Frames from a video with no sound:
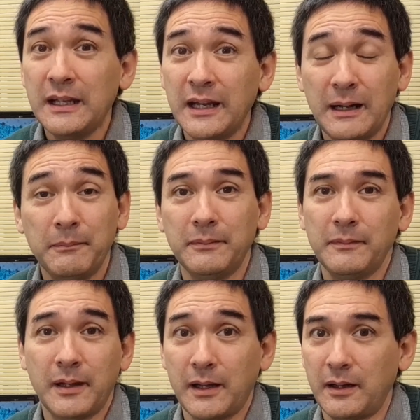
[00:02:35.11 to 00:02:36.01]
Um,
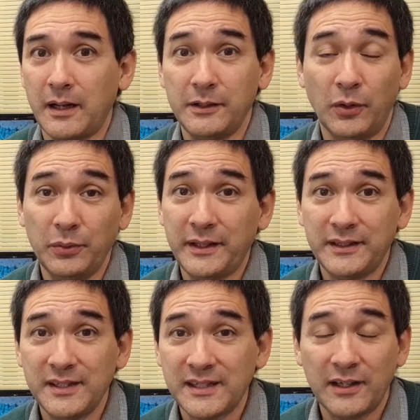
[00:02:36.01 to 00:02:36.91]
I know that
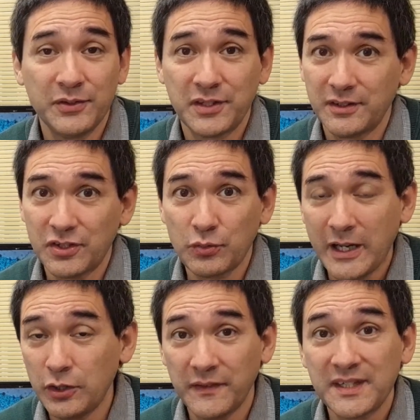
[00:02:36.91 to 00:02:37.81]
this sounds
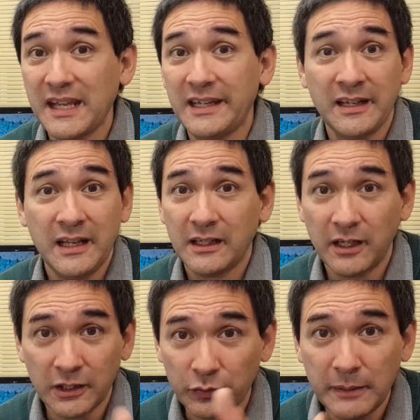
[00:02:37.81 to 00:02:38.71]
strange if I say it,
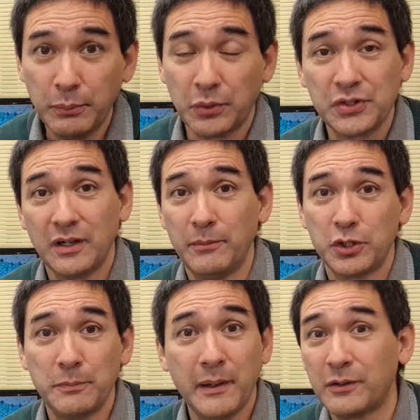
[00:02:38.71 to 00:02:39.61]
coloring books are
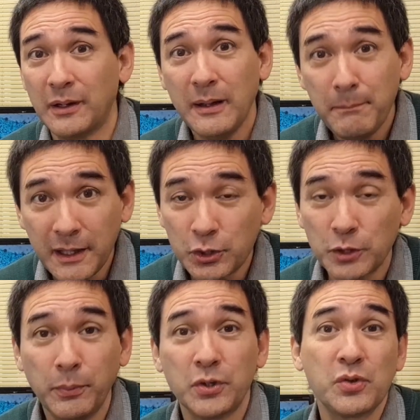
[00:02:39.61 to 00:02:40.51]
much better. Picture
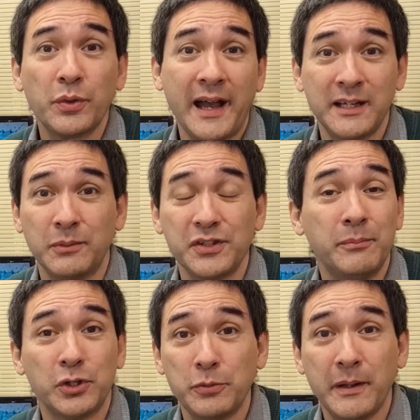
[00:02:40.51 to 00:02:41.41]
books with animals are
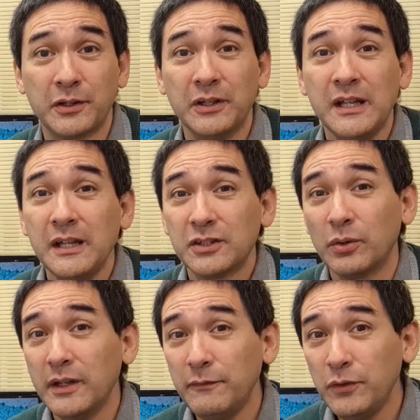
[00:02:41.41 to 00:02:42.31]
much better.
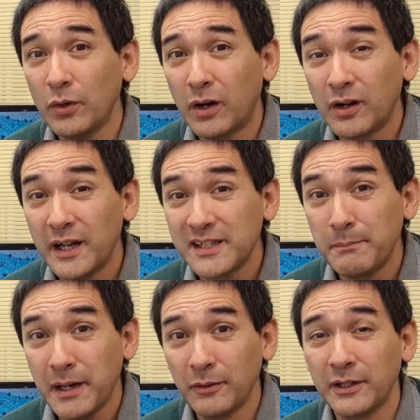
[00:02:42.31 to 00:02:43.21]
So if you are, as a
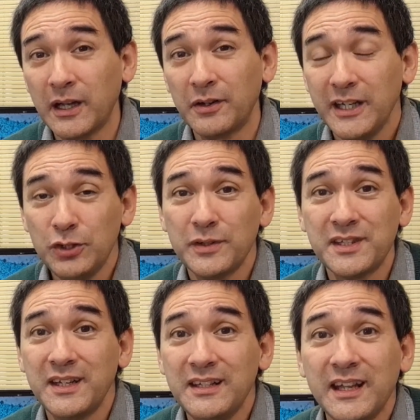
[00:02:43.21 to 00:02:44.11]
parent, are
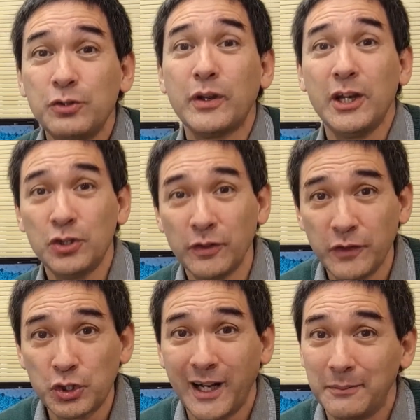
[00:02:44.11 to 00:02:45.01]
interested in the education of
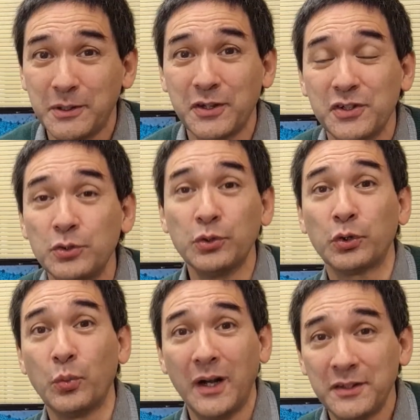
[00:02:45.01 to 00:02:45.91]
your child because you do
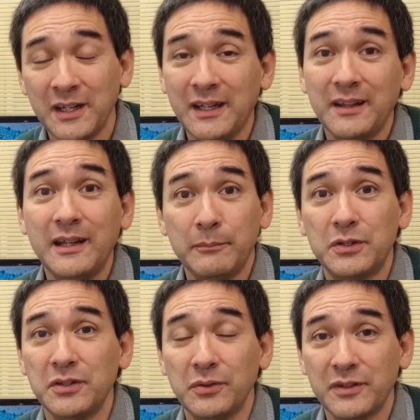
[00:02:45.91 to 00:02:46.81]
not want them
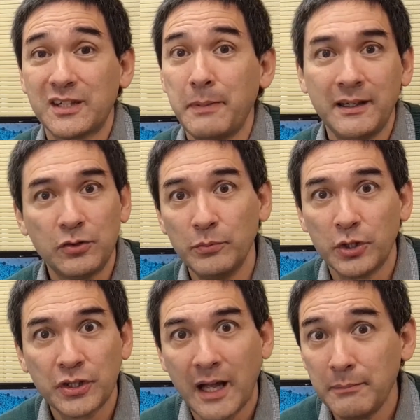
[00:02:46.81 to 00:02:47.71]
to spend too
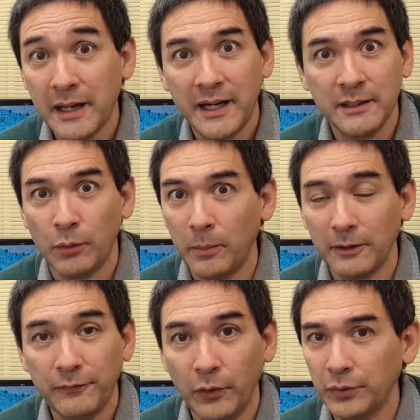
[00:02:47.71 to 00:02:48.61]
much time behind a
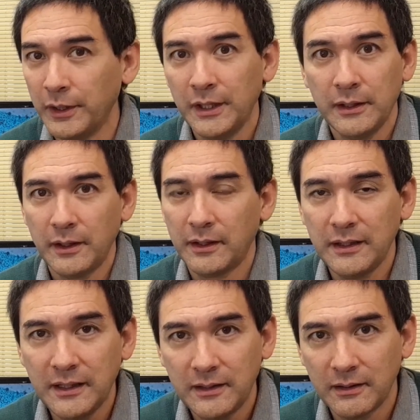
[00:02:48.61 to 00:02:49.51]
mobile phone, I
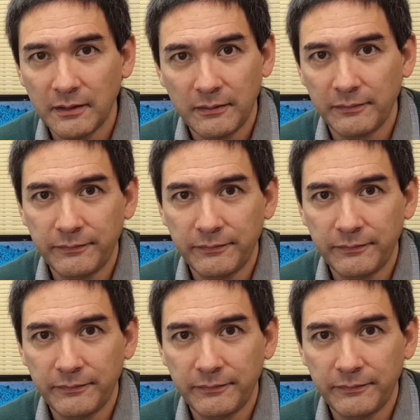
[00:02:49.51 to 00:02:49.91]
think uh,